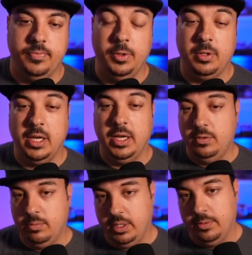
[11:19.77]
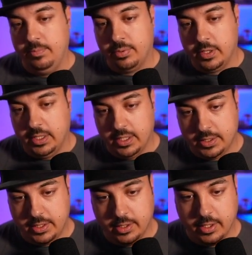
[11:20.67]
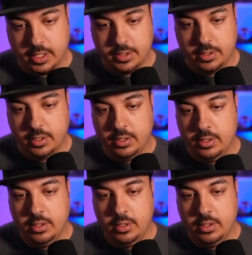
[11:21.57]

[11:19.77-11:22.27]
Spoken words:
Luke Cage would be pretty nuts here, actually.